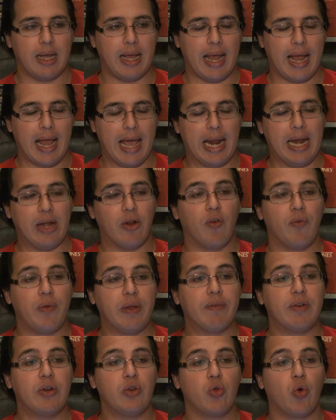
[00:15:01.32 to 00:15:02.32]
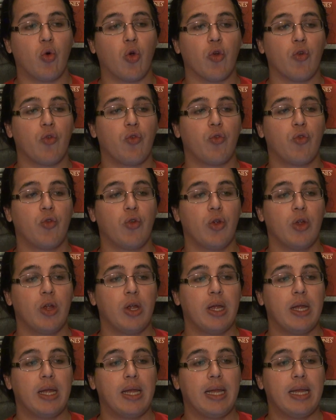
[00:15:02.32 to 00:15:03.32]
And I don't think the North
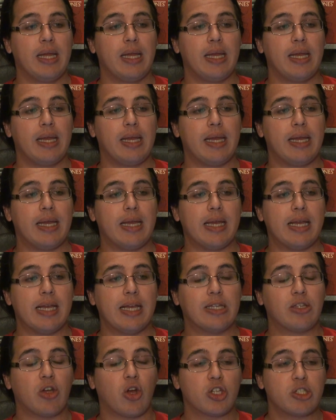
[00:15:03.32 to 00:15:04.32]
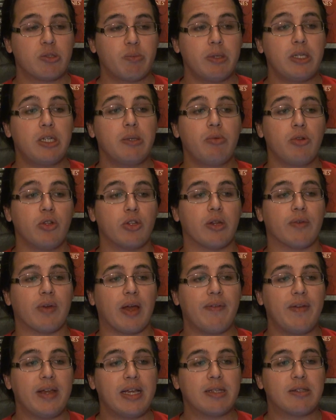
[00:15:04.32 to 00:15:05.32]
is hospitable enough.
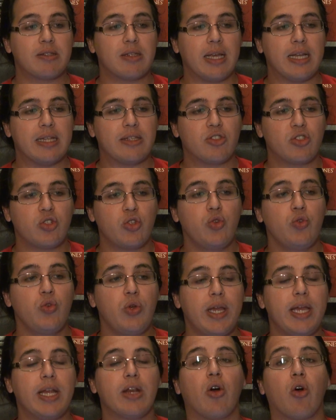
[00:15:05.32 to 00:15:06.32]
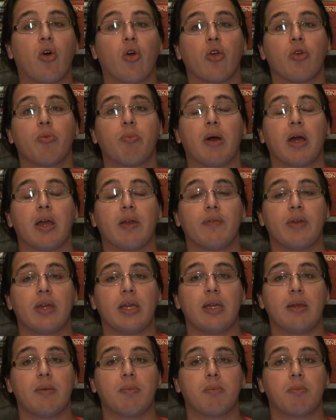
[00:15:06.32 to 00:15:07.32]
I think it's too hit hard by
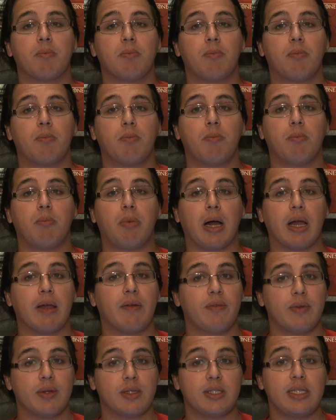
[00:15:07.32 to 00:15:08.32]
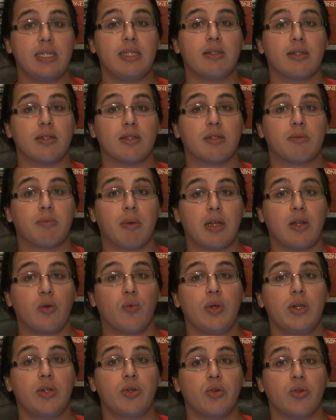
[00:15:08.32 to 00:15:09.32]
the seasons, by the
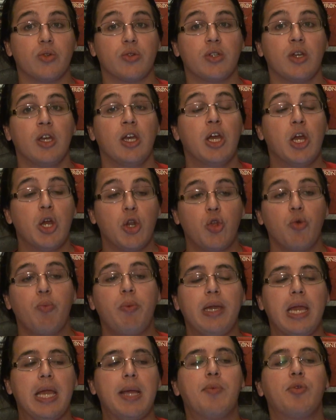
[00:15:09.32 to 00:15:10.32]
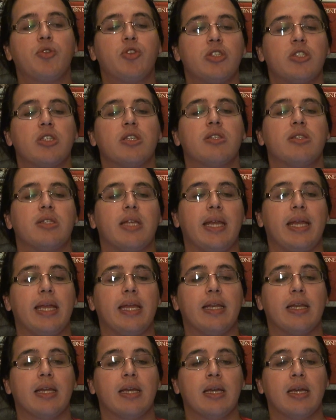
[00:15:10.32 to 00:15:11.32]
winters, to be able to
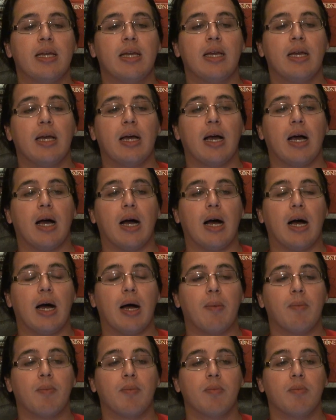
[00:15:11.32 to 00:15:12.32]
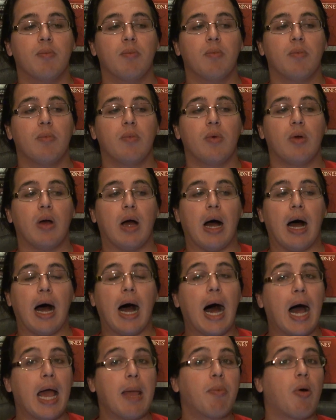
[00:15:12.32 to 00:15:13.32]
sustain a
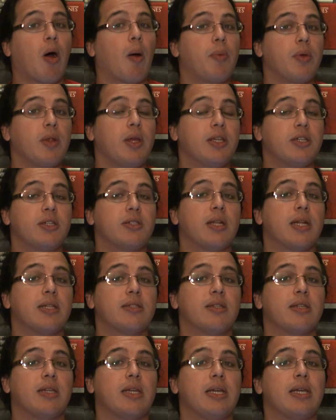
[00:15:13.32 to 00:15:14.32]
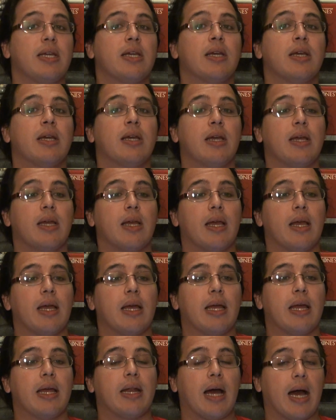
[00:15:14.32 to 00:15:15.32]
high population density
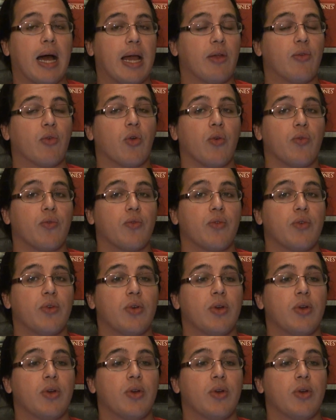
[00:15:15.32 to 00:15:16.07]
and high growth.